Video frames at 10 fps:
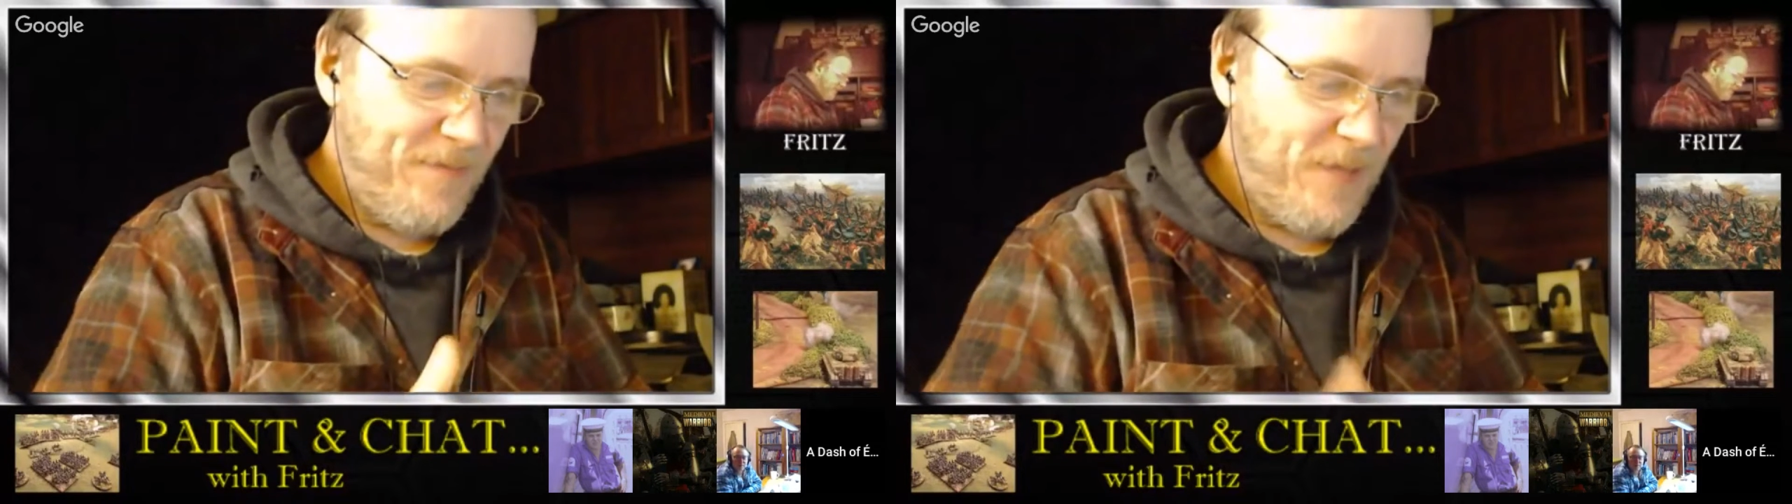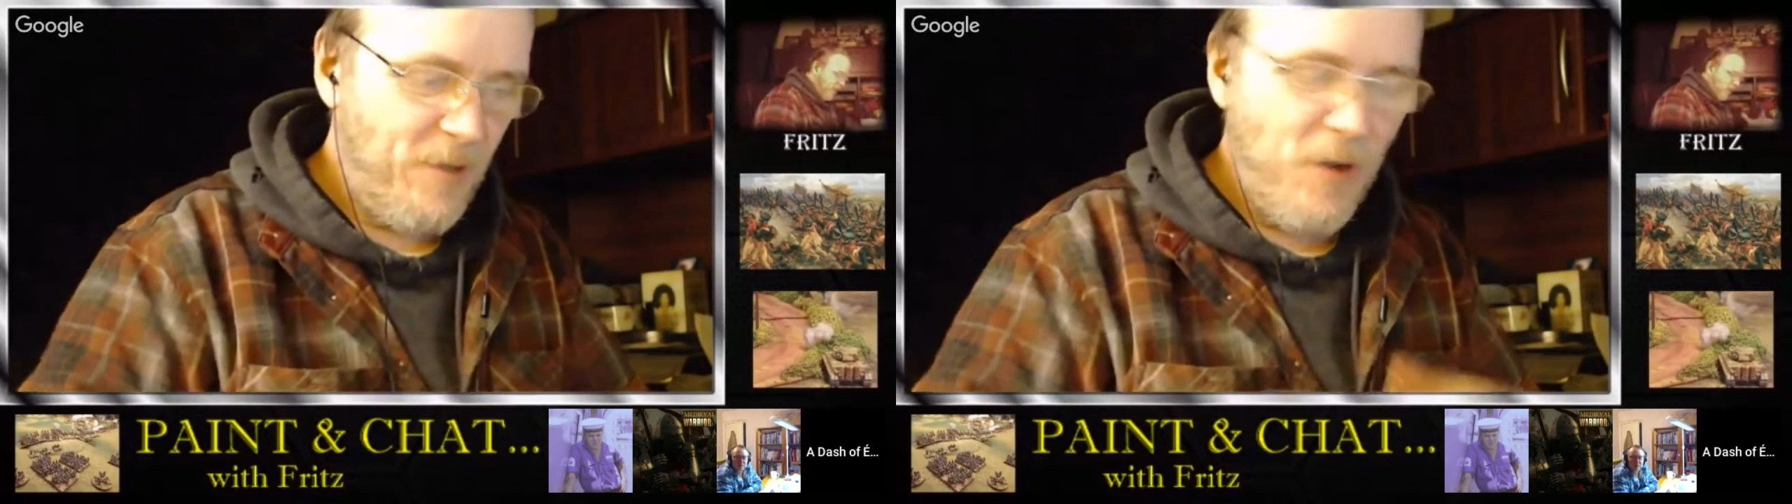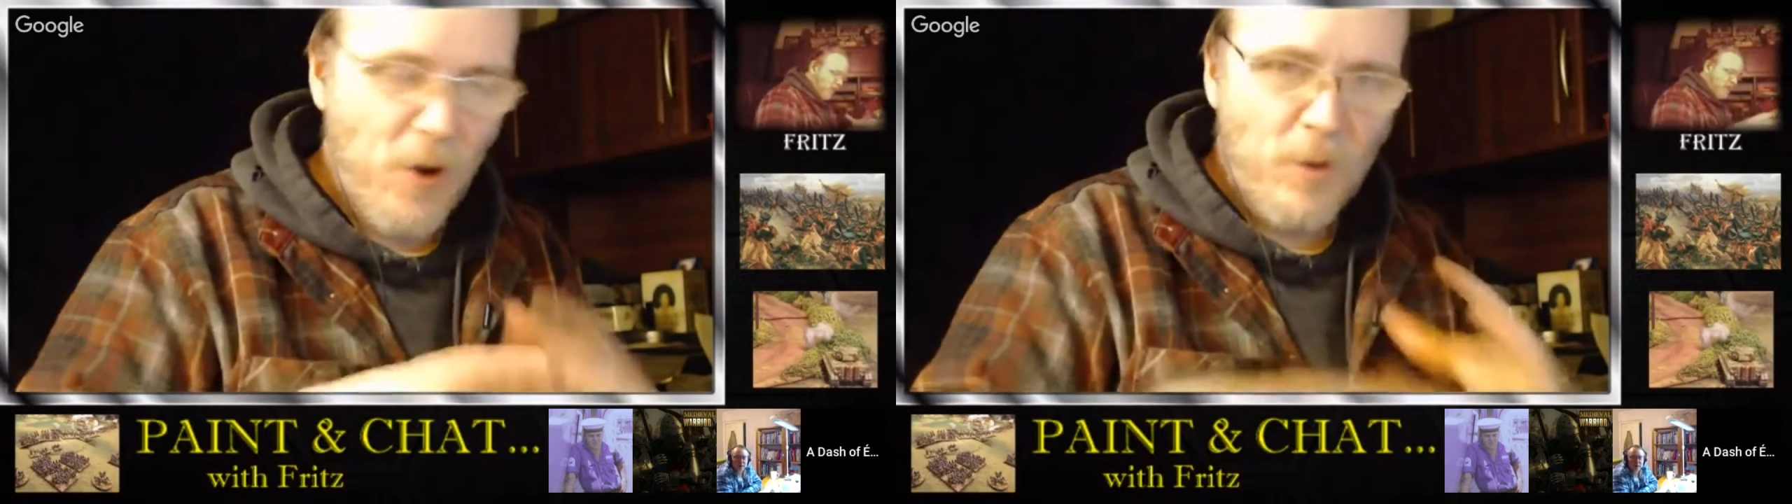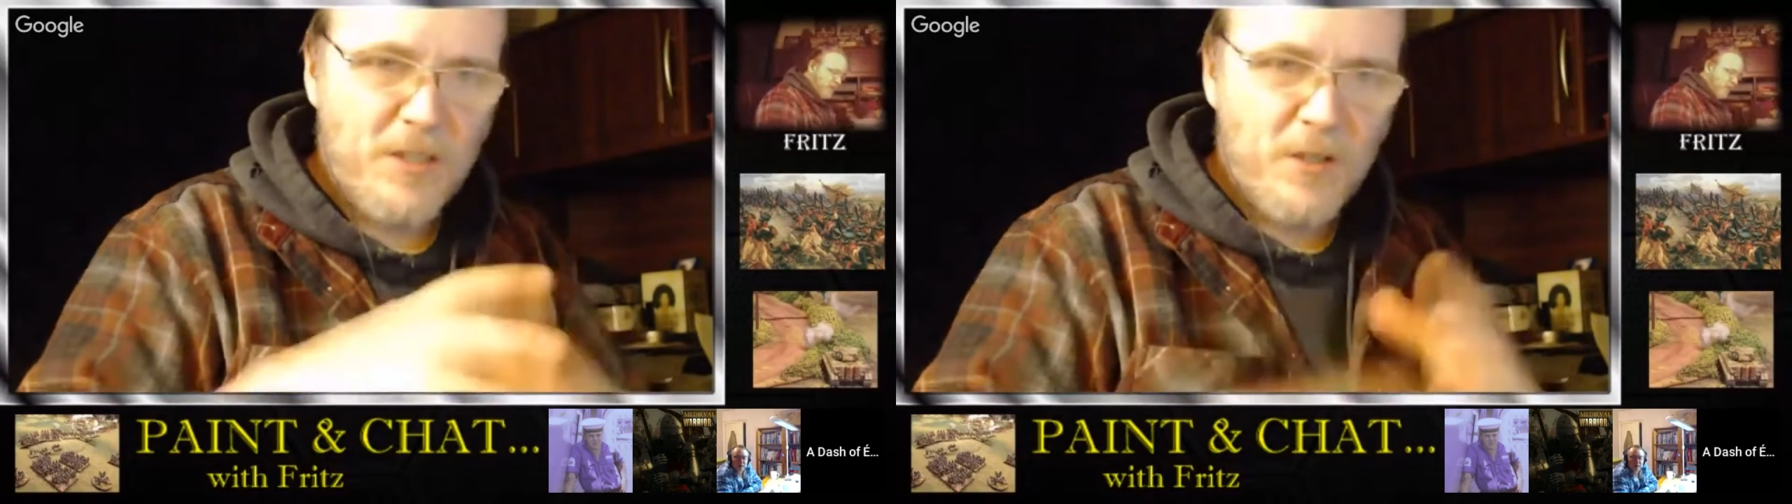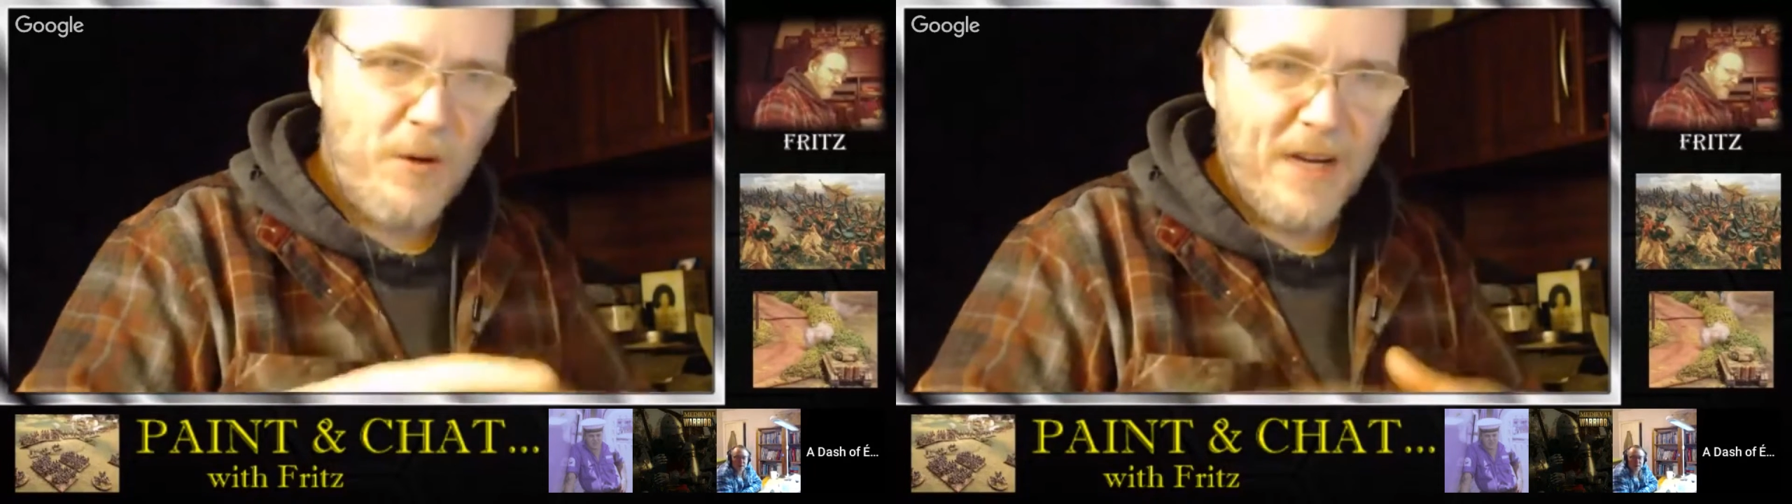You know what's
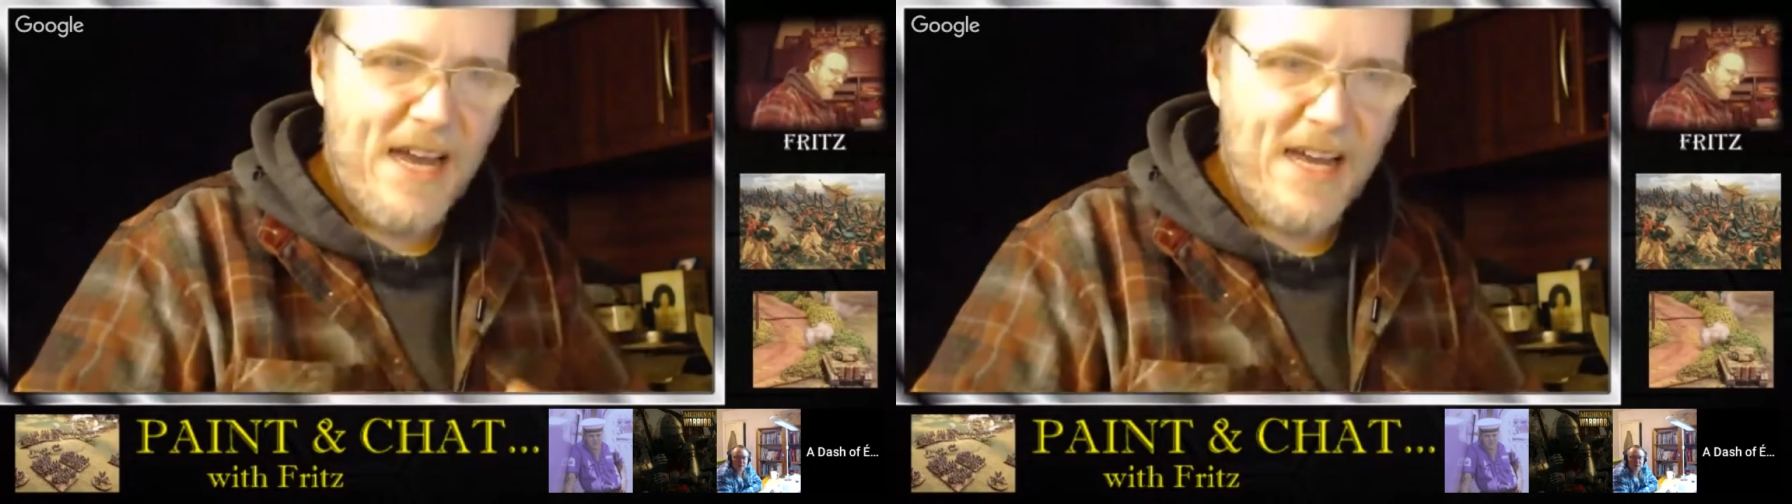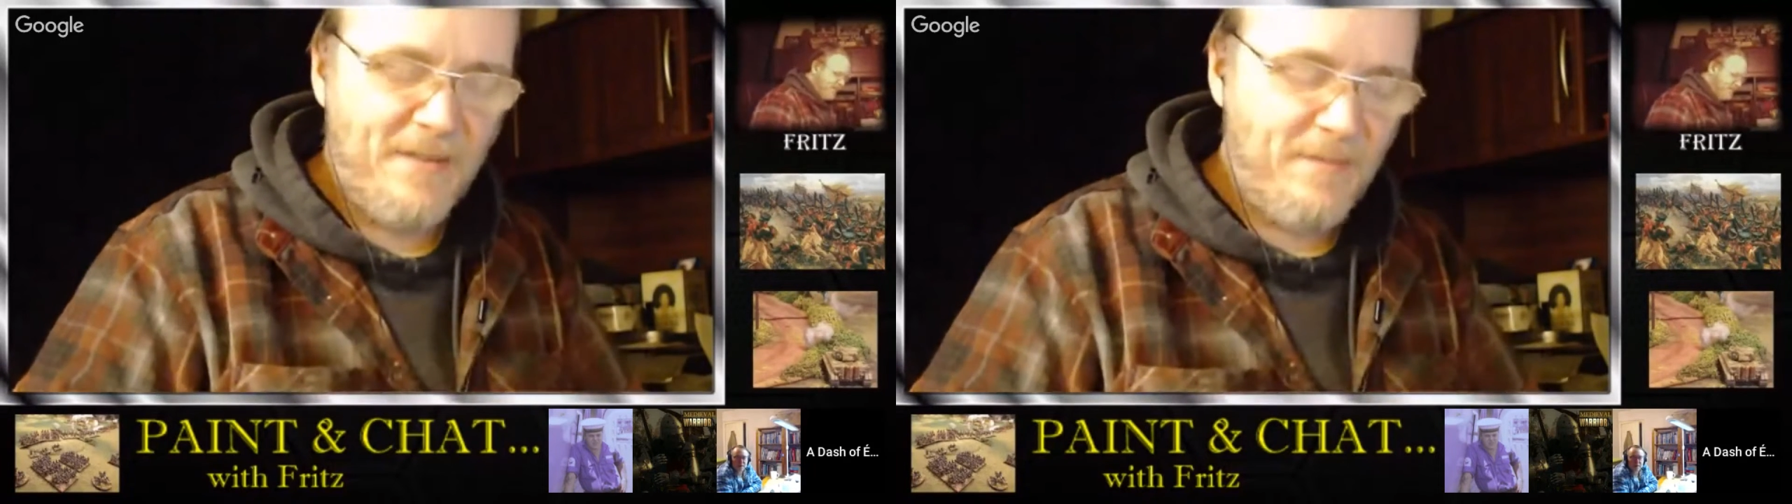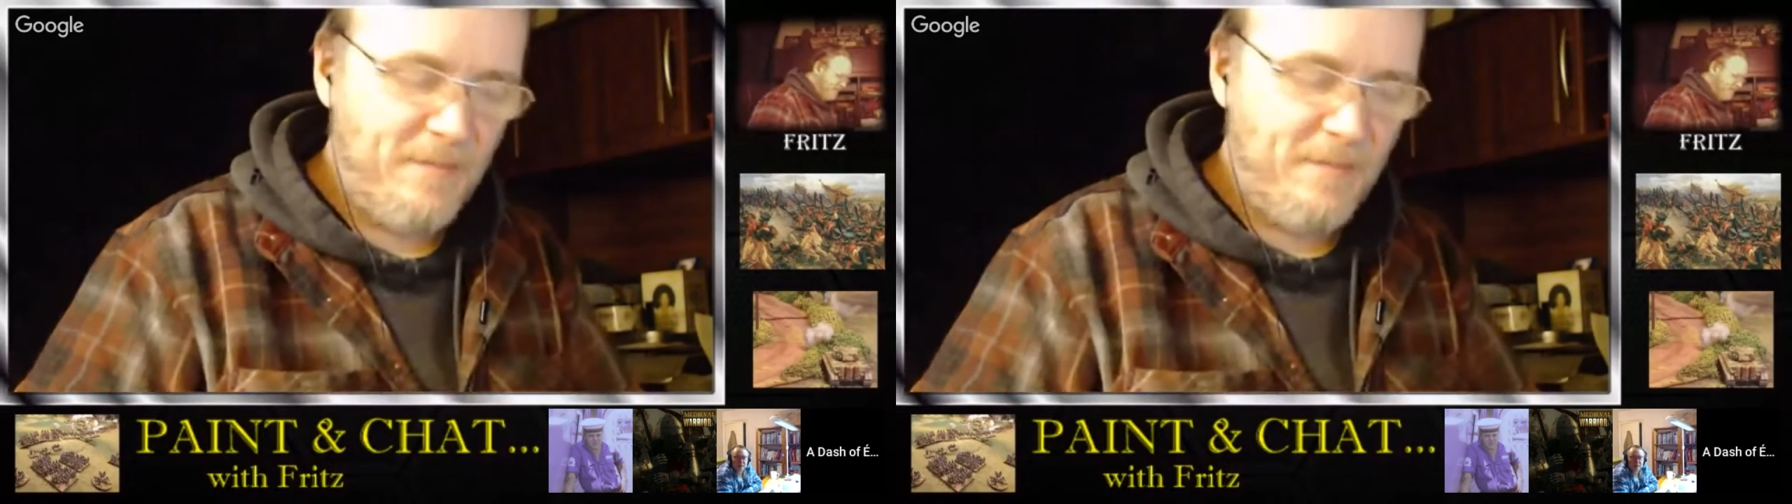going on.